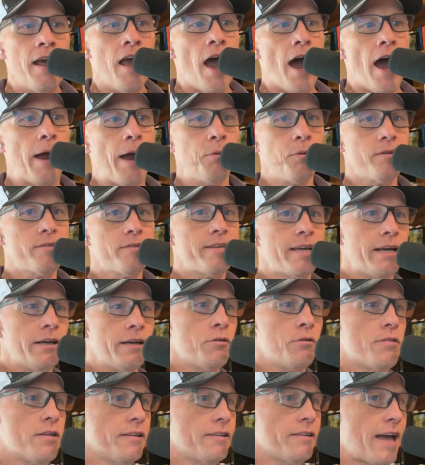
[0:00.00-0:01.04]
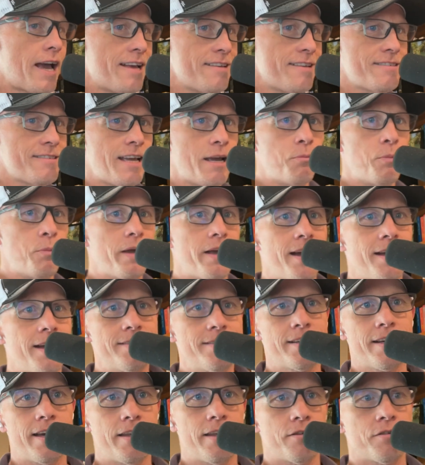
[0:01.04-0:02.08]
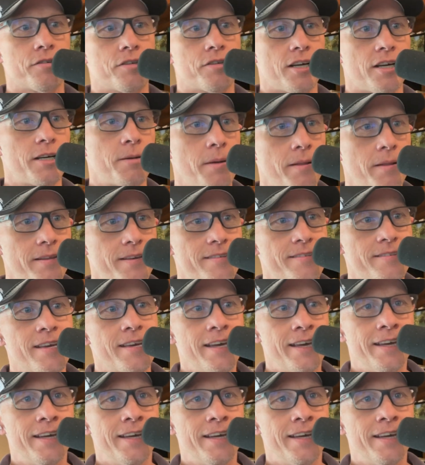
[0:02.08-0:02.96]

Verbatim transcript: I will tell you, the last time we got together and talked about this,